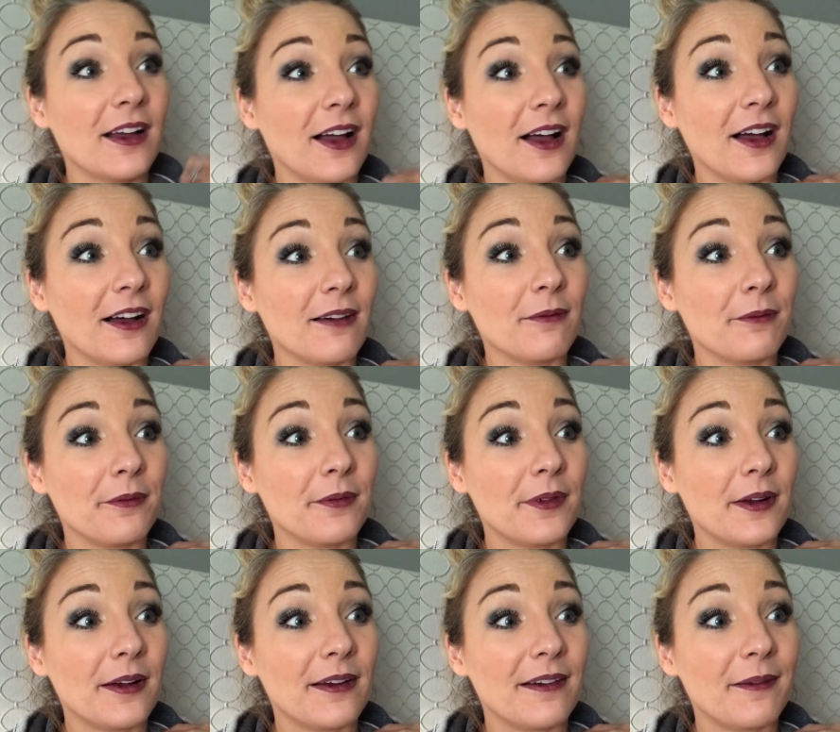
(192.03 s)

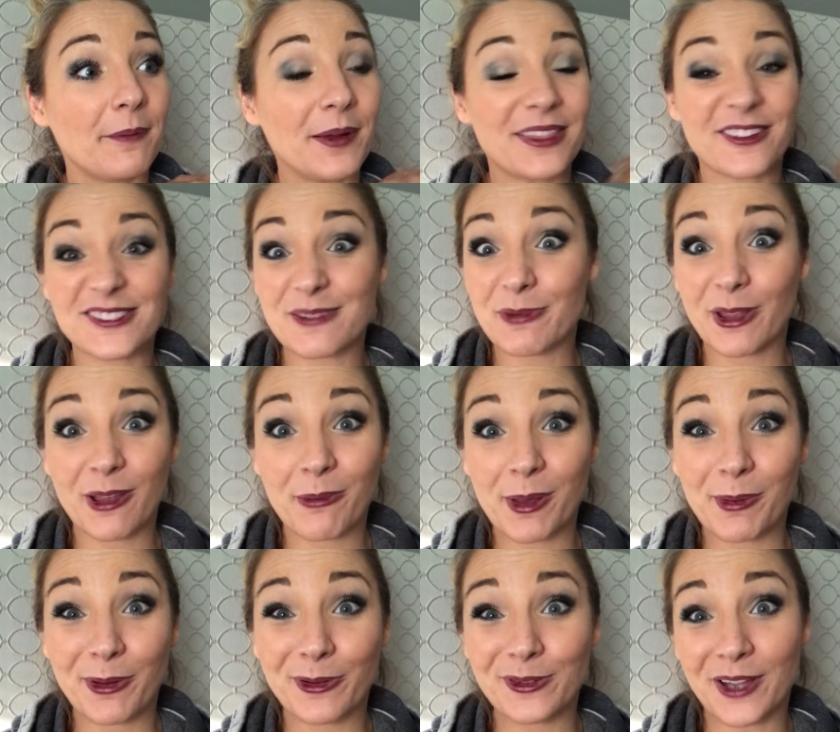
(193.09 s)
But there's a million
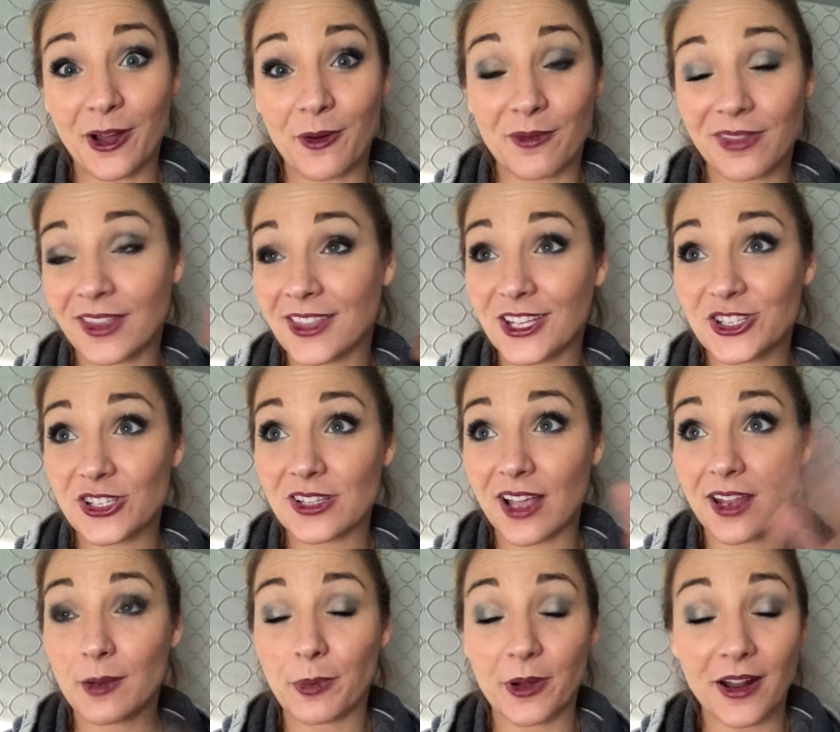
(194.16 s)
people who don't, that they just
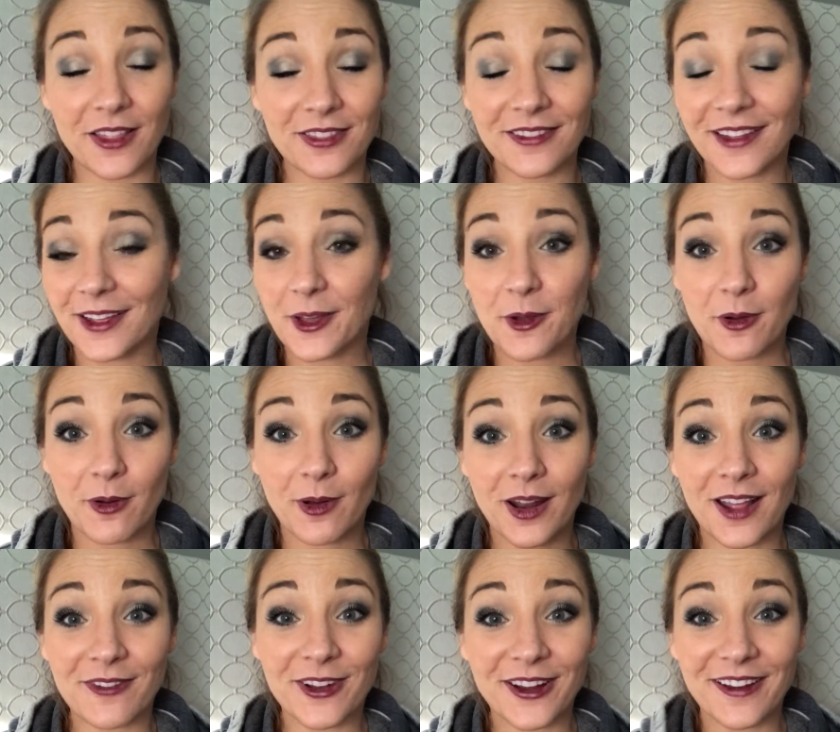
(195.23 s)
kind of put on
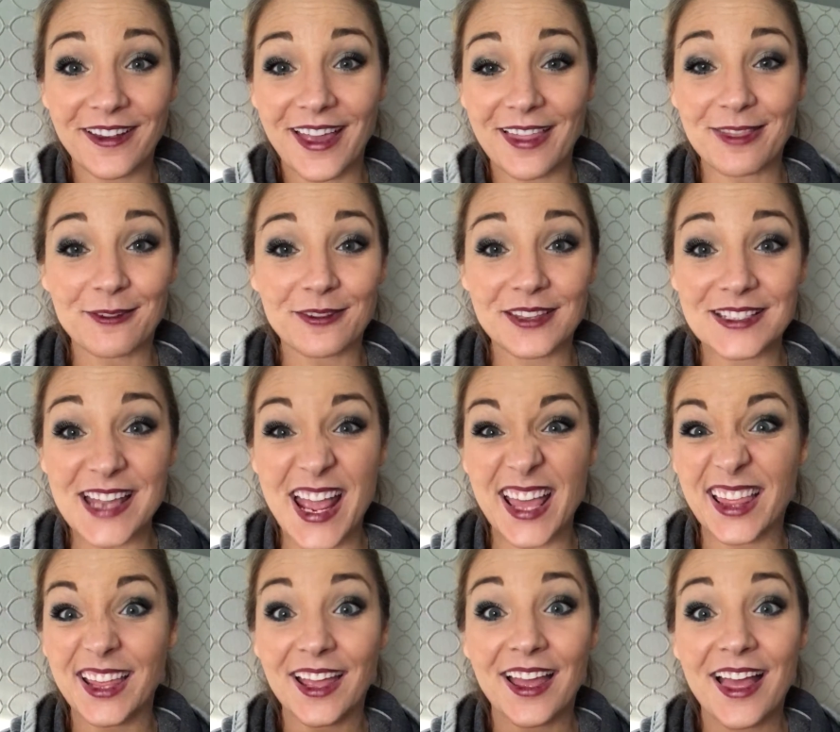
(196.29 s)
whatever, get through the
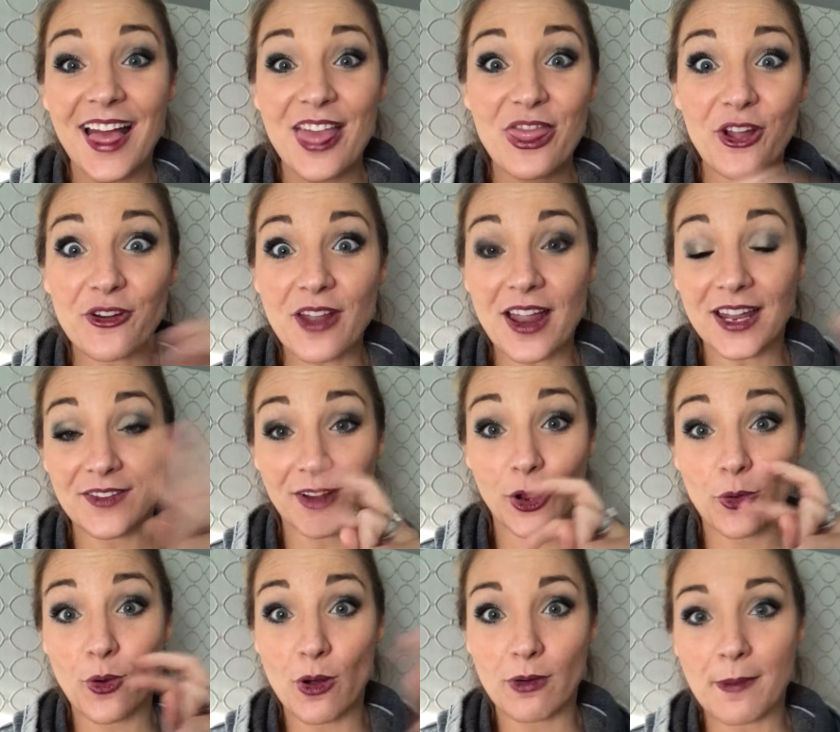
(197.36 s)
day. They're not
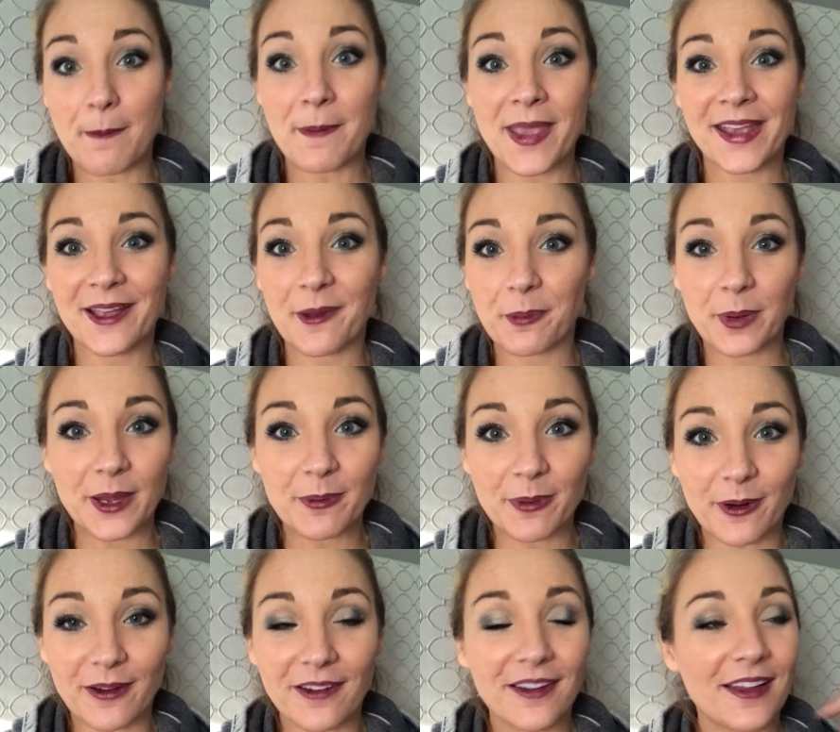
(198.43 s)
even, quote, makeup
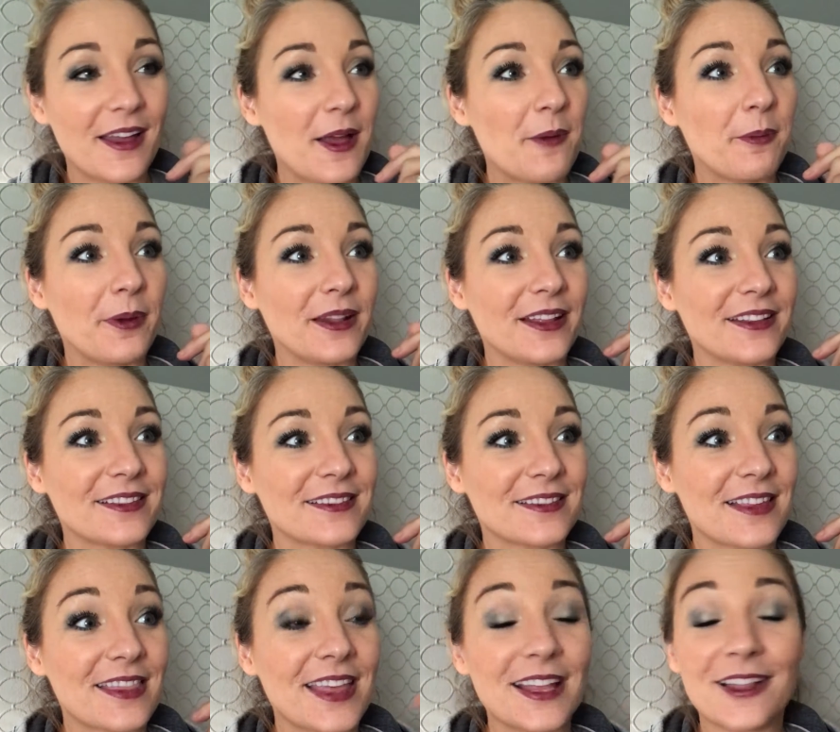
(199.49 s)
people, but
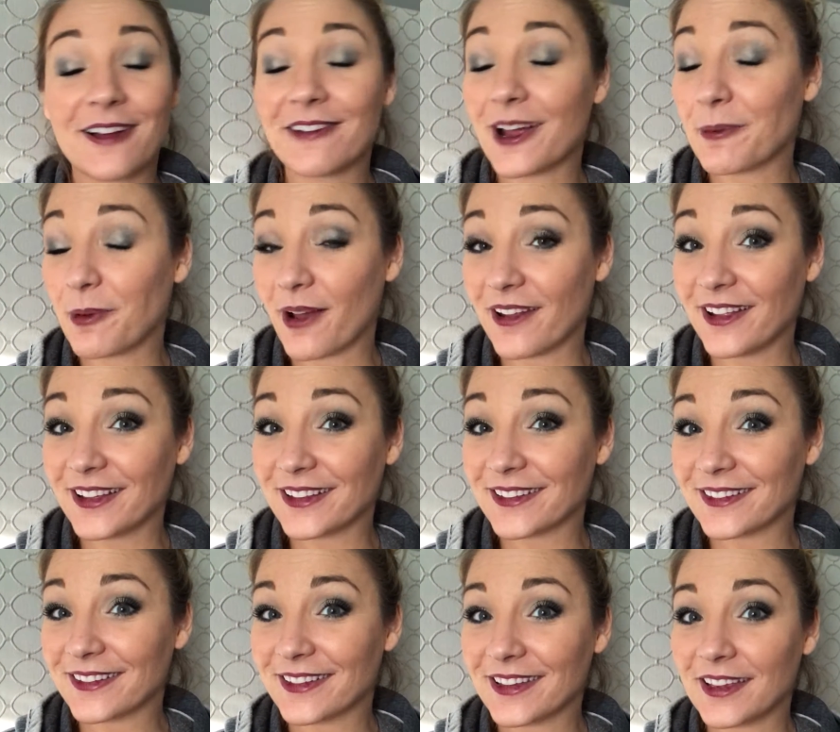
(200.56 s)
they love our
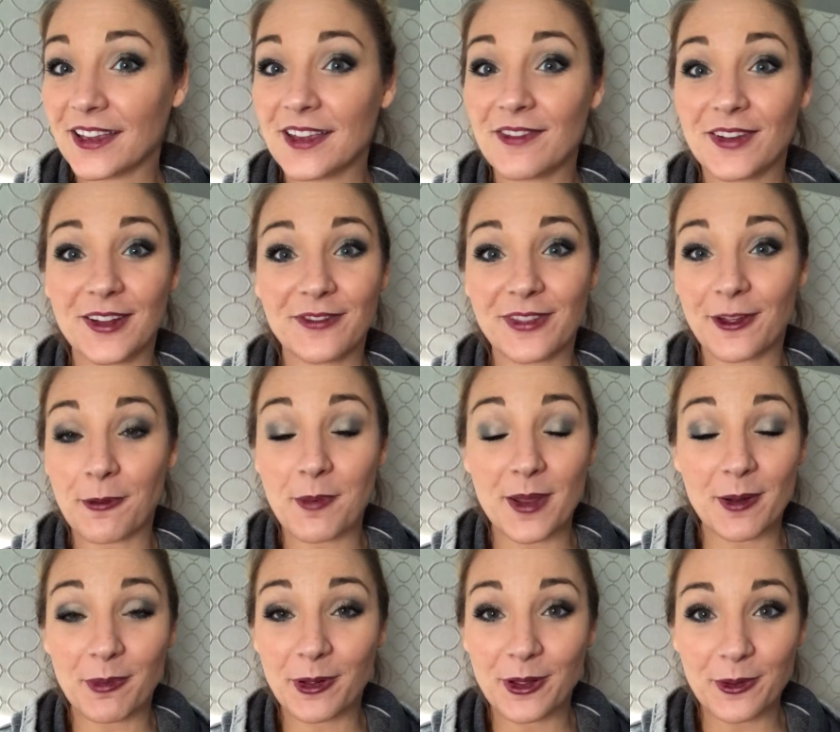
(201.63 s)
products, even if they're
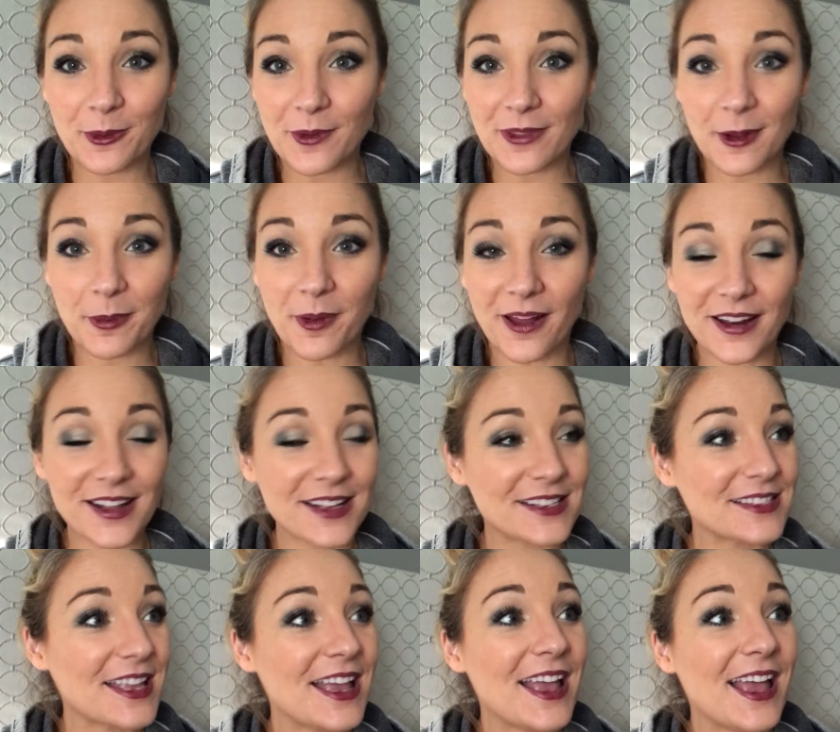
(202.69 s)
minimal with their
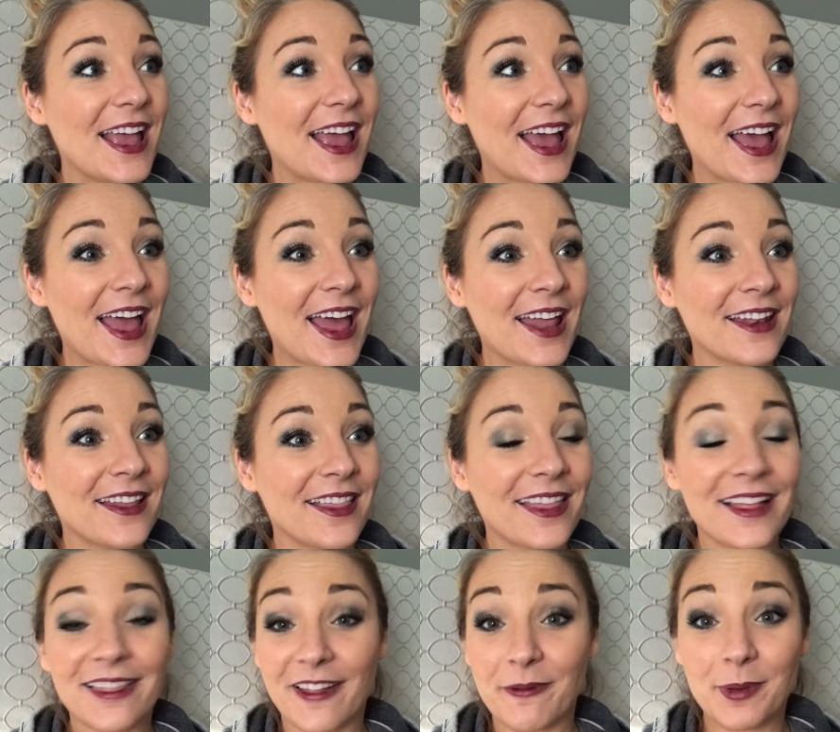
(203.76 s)
products, and
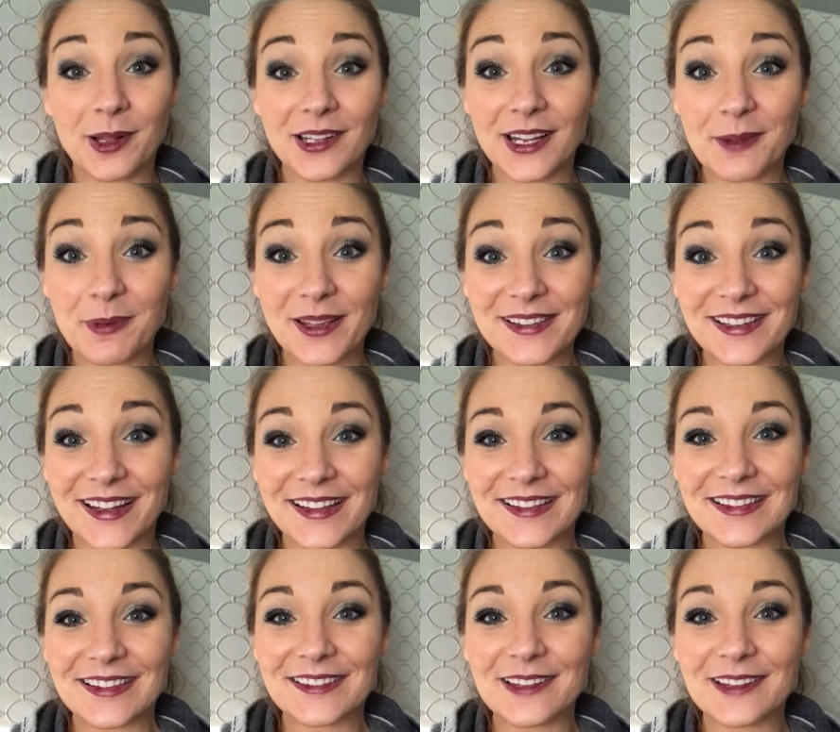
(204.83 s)
they love building a business.